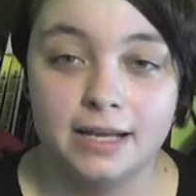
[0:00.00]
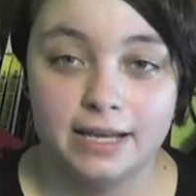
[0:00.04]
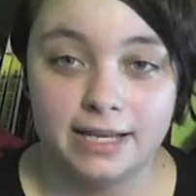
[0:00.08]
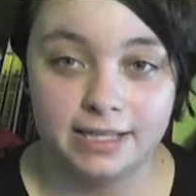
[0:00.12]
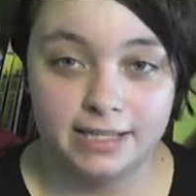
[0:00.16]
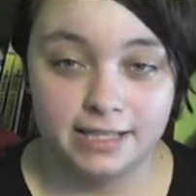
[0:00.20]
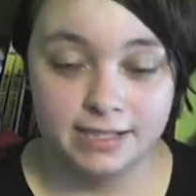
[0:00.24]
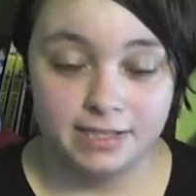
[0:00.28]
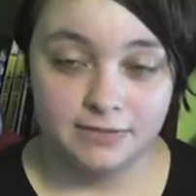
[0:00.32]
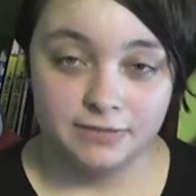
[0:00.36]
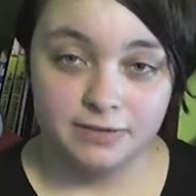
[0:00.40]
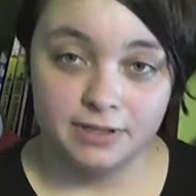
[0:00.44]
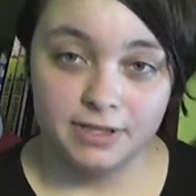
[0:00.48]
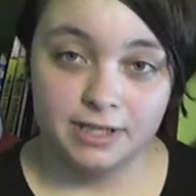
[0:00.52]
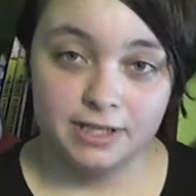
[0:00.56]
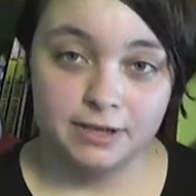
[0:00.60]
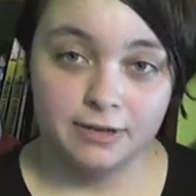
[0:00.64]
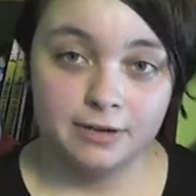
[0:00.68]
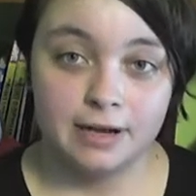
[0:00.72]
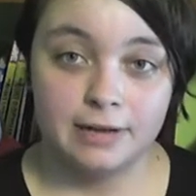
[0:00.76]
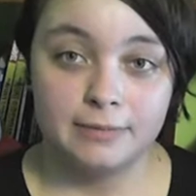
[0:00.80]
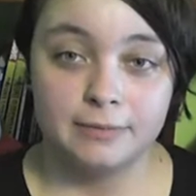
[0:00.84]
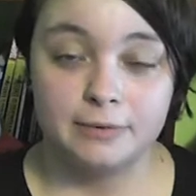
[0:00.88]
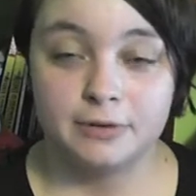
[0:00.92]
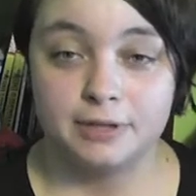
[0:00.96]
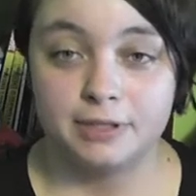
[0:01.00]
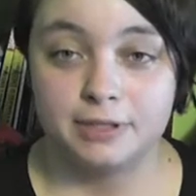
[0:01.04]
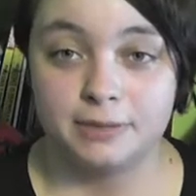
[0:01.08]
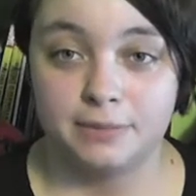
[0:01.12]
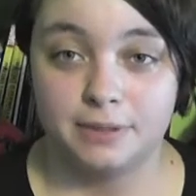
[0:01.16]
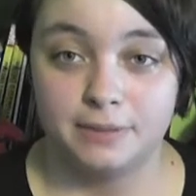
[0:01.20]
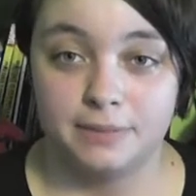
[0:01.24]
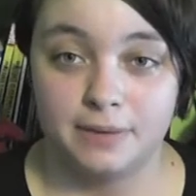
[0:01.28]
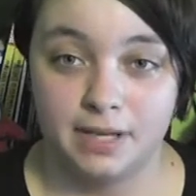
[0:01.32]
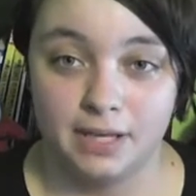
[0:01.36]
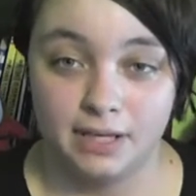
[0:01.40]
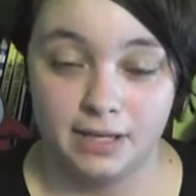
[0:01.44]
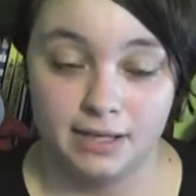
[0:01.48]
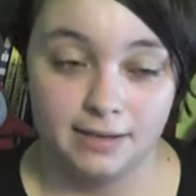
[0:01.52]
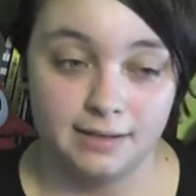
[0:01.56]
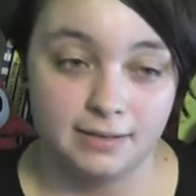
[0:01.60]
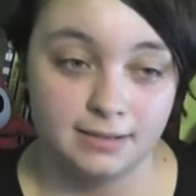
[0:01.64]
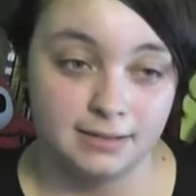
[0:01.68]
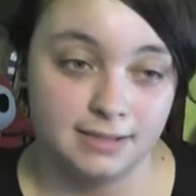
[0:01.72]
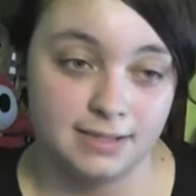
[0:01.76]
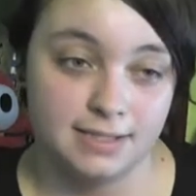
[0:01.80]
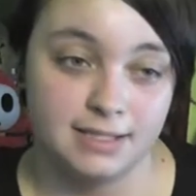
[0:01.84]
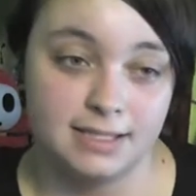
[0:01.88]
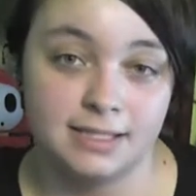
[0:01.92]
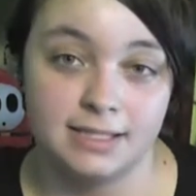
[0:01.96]
In this video I'm going to be painting
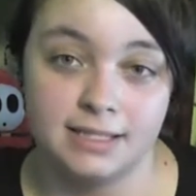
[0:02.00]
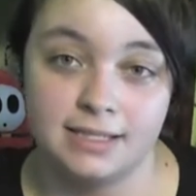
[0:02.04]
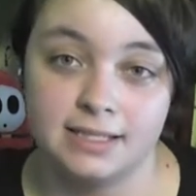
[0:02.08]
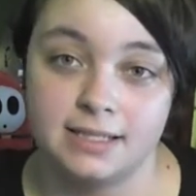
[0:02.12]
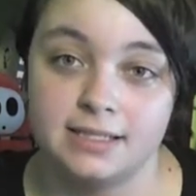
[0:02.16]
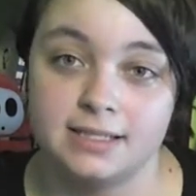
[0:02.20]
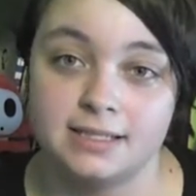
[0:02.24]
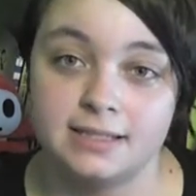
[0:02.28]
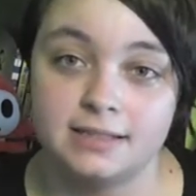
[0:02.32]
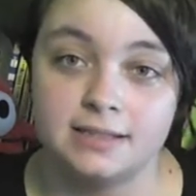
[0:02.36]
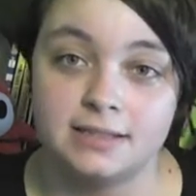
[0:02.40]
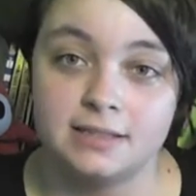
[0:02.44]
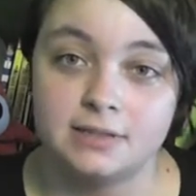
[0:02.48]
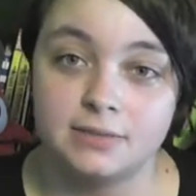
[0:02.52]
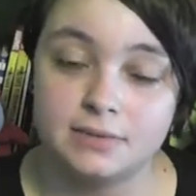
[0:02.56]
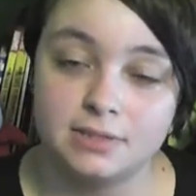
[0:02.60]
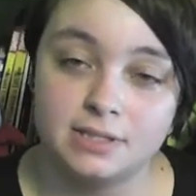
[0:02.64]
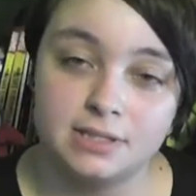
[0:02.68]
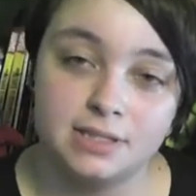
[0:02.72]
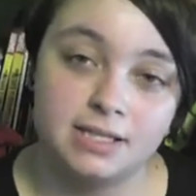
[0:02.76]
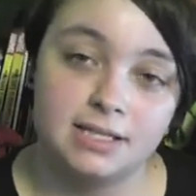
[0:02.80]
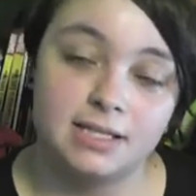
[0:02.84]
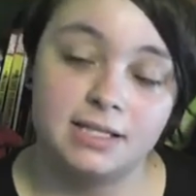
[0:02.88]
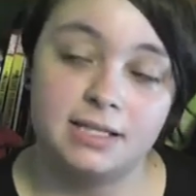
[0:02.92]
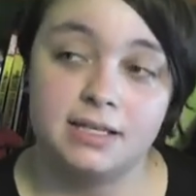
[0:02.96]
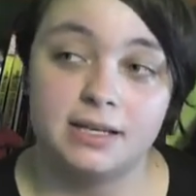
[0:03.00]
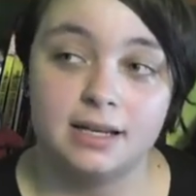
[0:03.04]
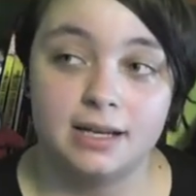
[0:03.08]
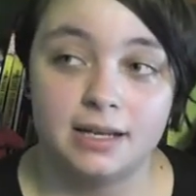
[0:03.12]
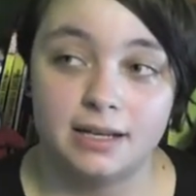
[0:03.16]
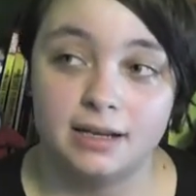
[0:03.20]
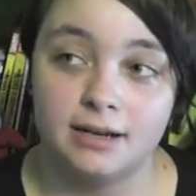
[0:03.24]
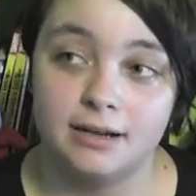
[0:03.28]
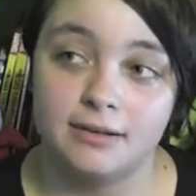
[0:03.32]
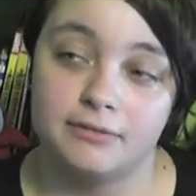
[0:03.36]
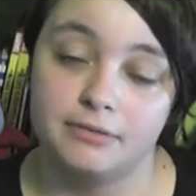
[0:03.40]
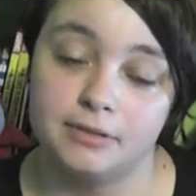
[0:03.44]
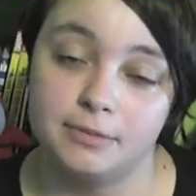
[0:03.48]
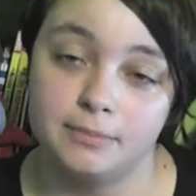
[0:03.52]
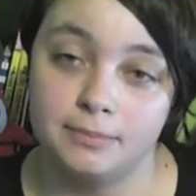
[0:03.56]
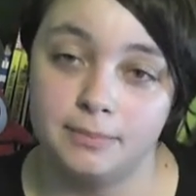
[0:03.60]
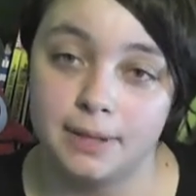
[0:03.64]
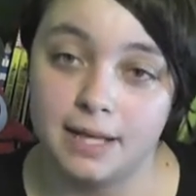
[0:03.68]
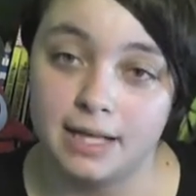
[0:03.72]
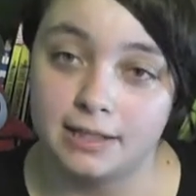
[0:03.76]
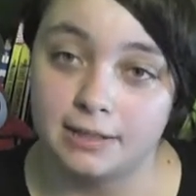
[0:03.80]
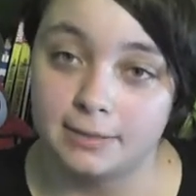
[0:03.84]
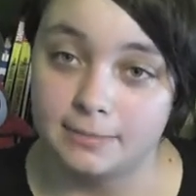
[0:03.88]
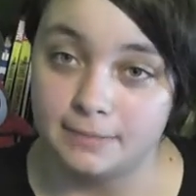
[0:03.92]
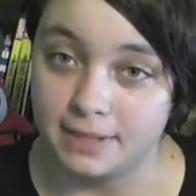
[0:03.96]
on CDs. This was an idea I got from
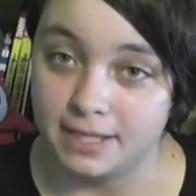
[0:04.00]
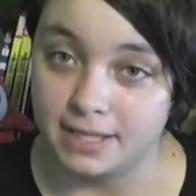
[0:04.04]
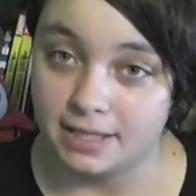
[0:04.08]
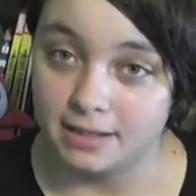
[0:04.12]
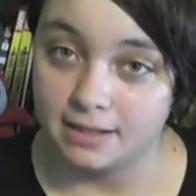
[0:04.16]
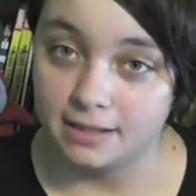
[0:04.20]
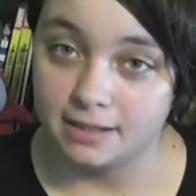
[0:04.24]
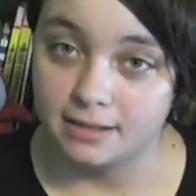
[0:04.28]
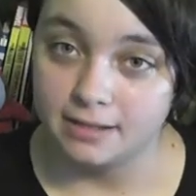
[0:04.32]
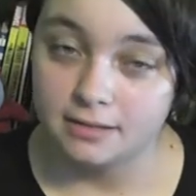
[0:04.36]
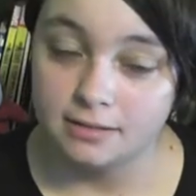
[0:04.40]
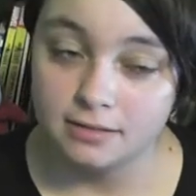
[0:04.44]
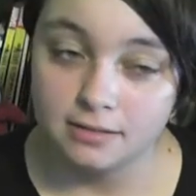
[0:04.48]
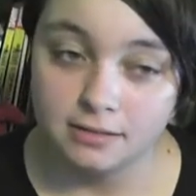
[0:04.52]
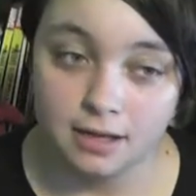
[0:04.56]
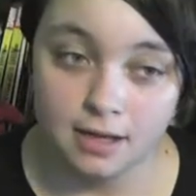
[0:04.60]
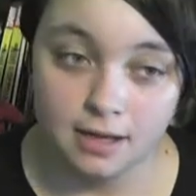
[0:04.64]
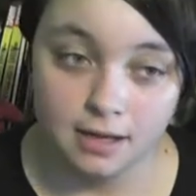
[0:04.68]
Bellameena.